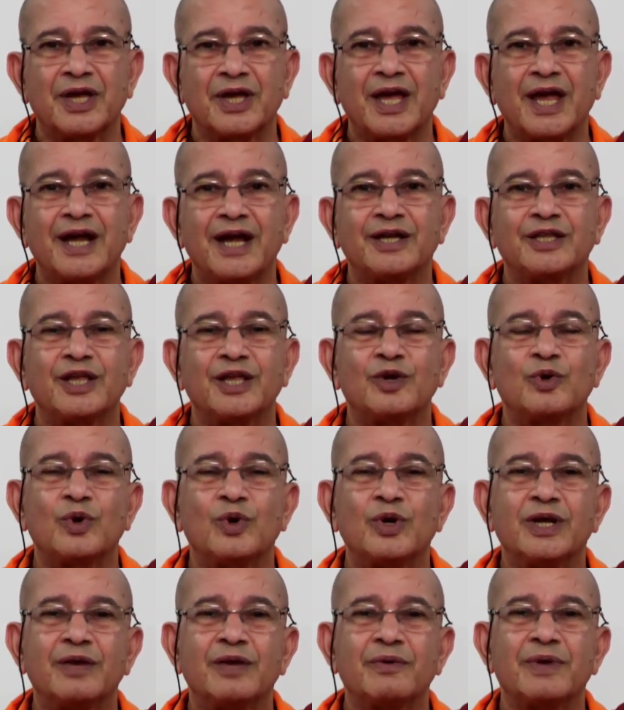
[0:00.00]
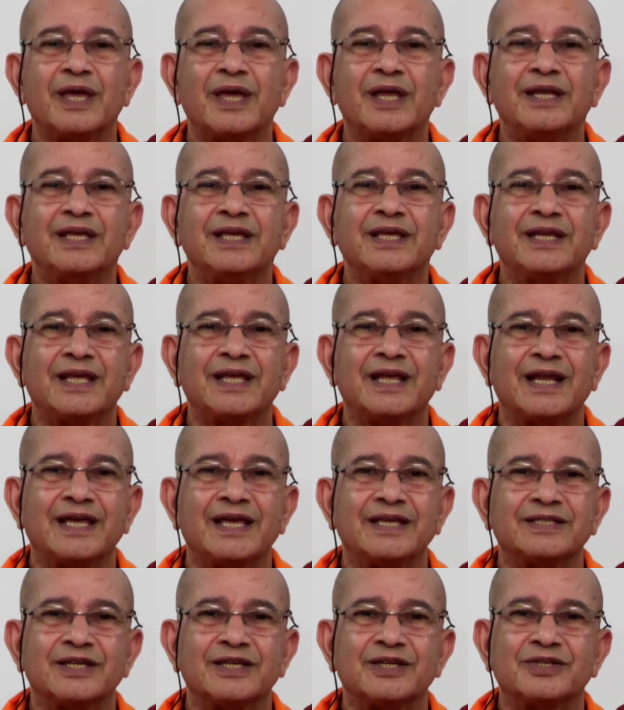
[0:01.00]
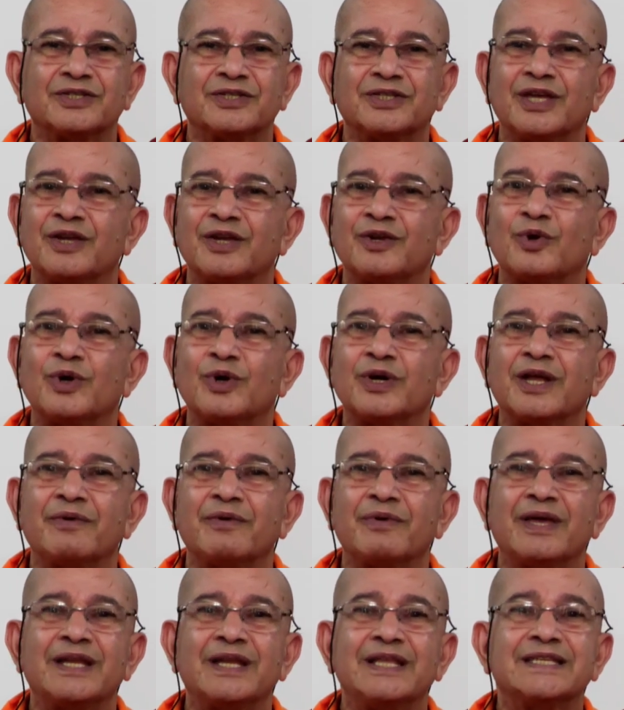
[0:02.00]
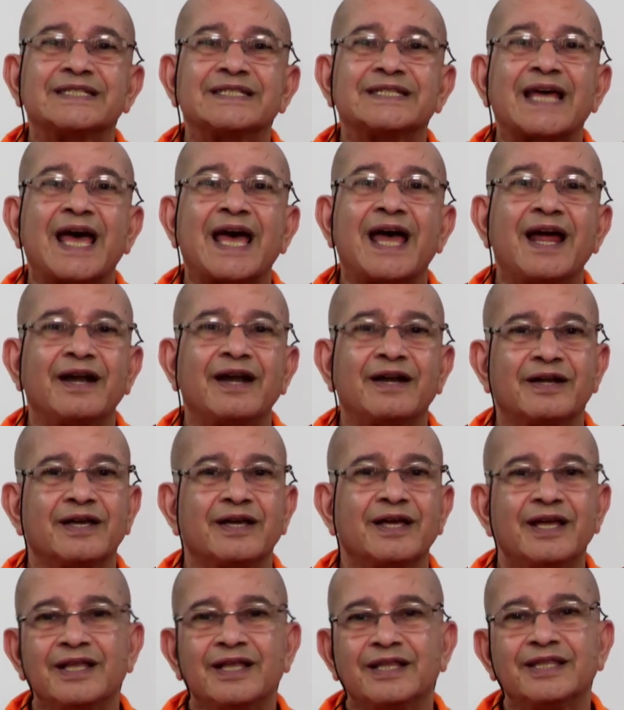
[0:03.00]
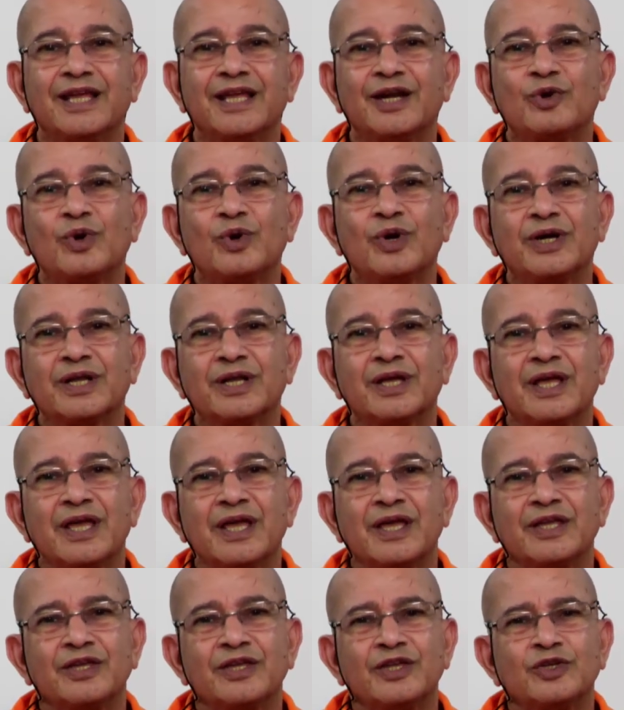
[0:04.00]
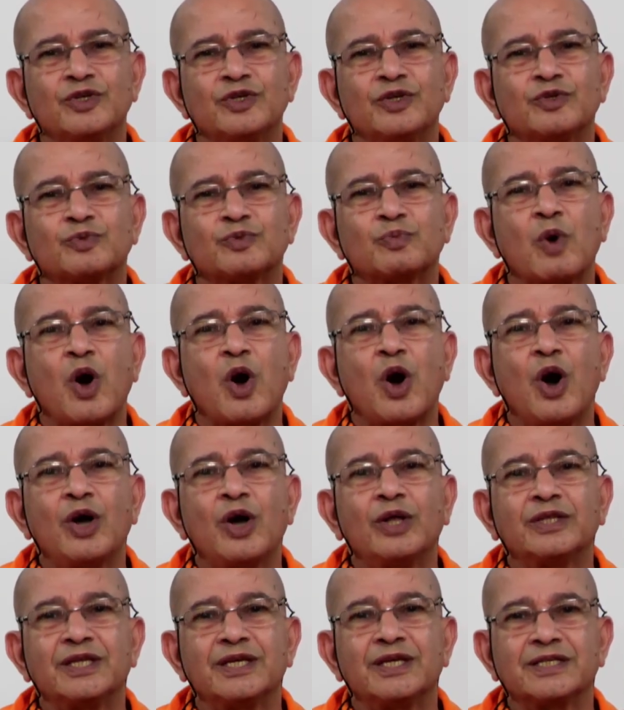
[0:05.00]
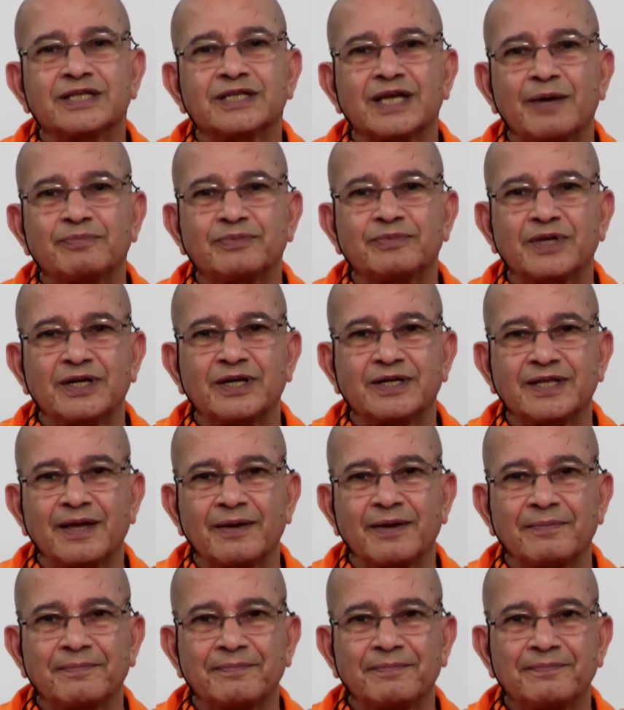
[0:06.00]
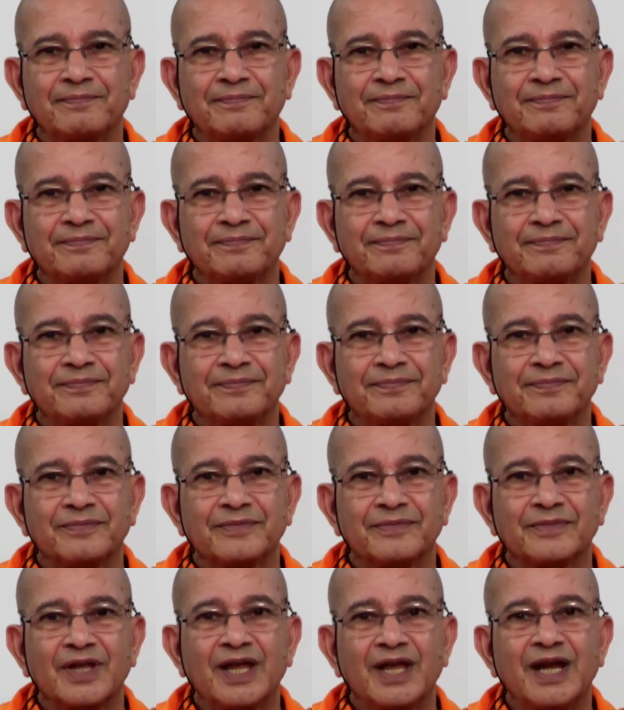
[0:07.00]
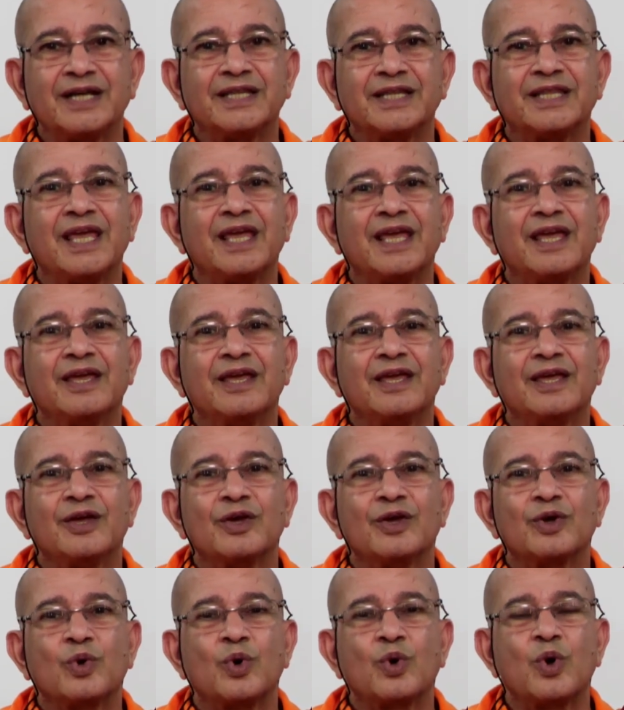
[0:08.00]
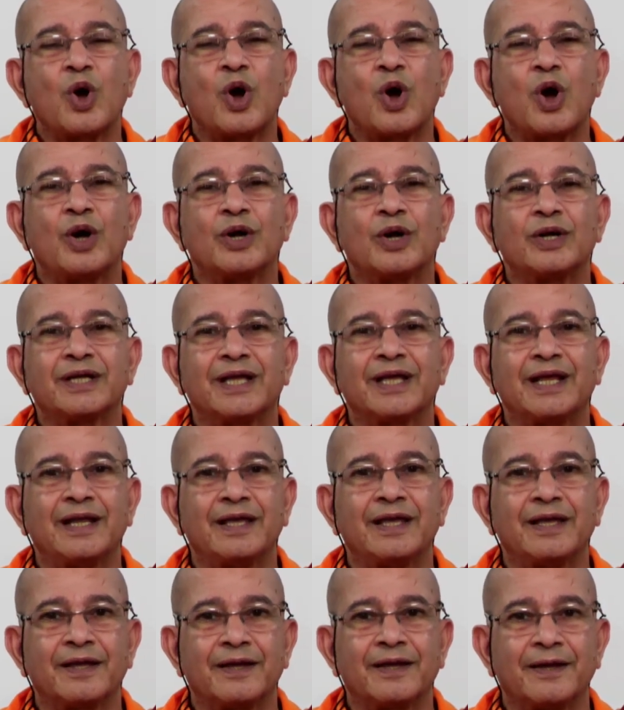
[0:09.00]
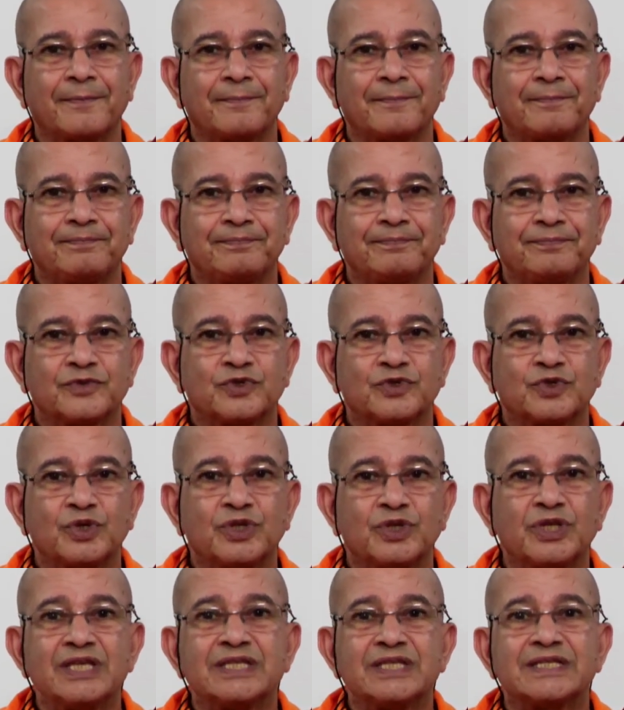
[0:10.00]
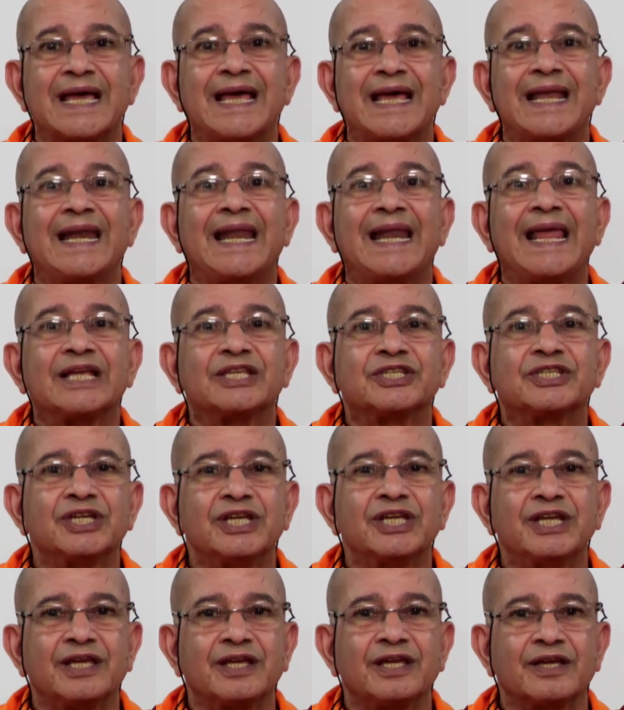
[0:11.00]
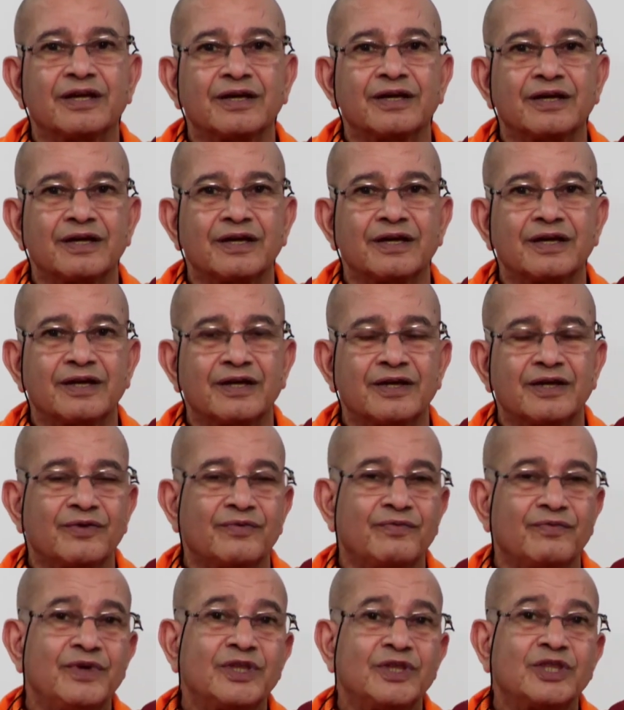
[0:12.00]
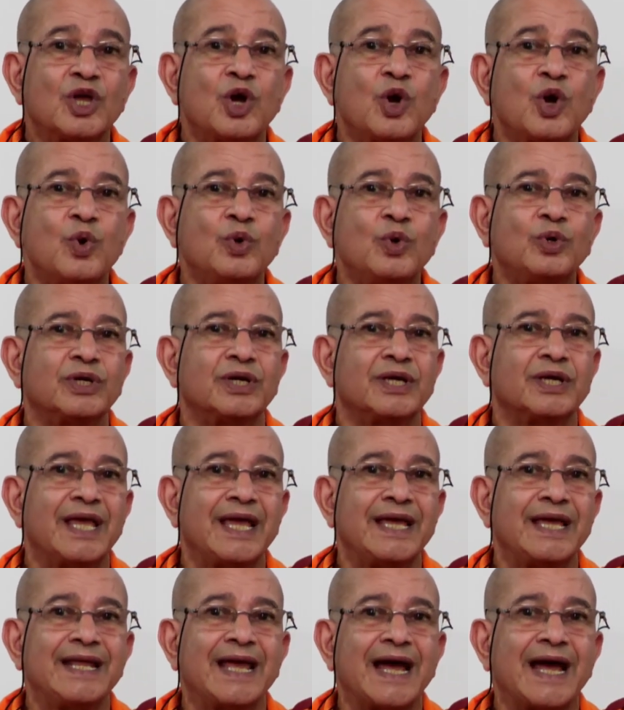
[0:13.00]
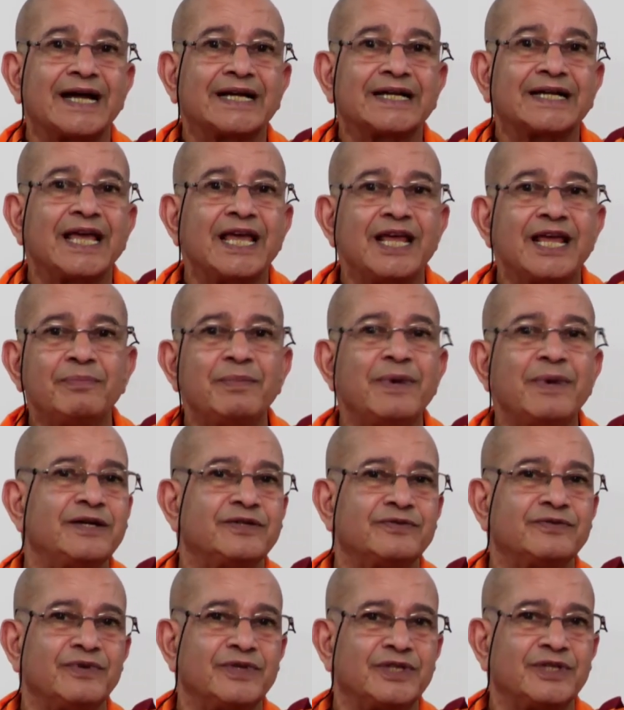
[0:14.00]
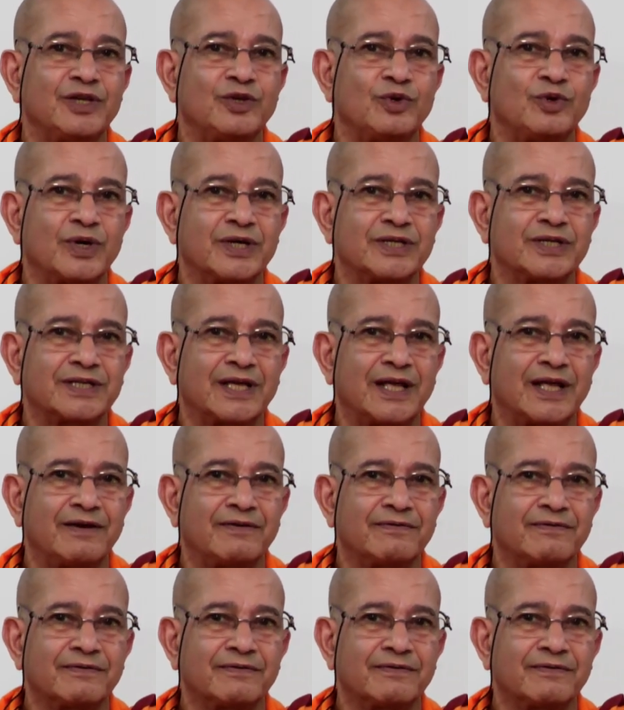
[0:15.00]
And they don't have any realization, they don't have any stand, you see small things upset them. And they go on telling. So this lecturing without any attainments within yourself